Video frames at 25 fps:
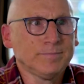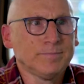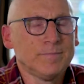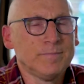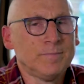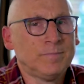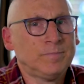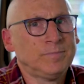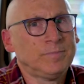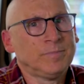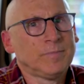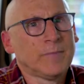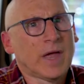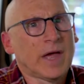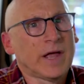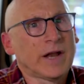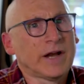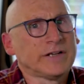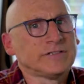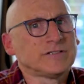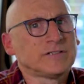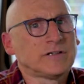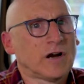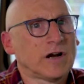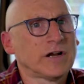And I
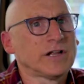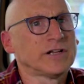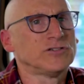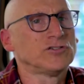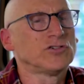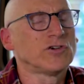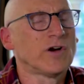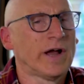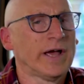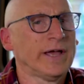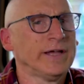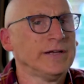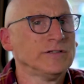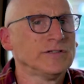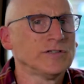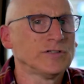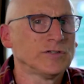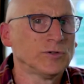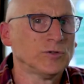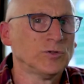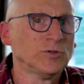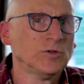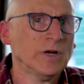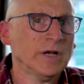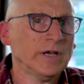started trying
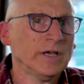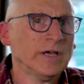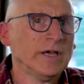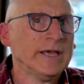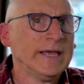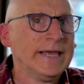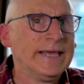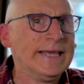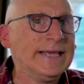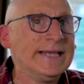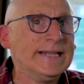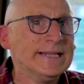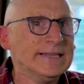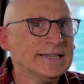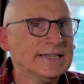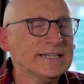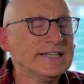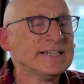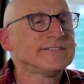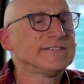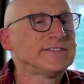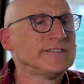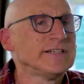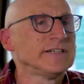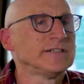to
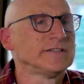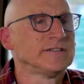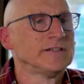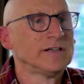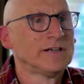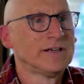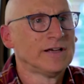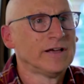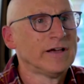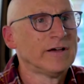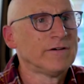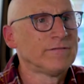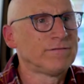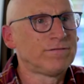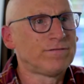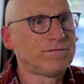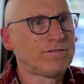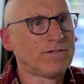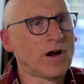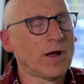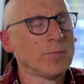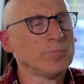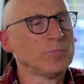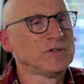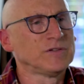elicit
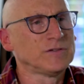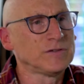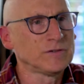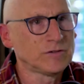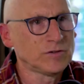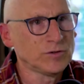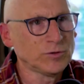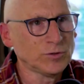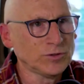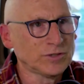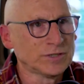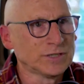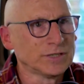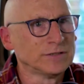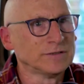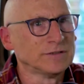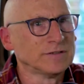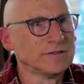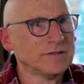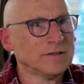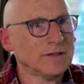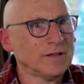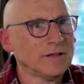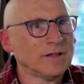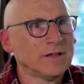from the
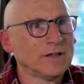student,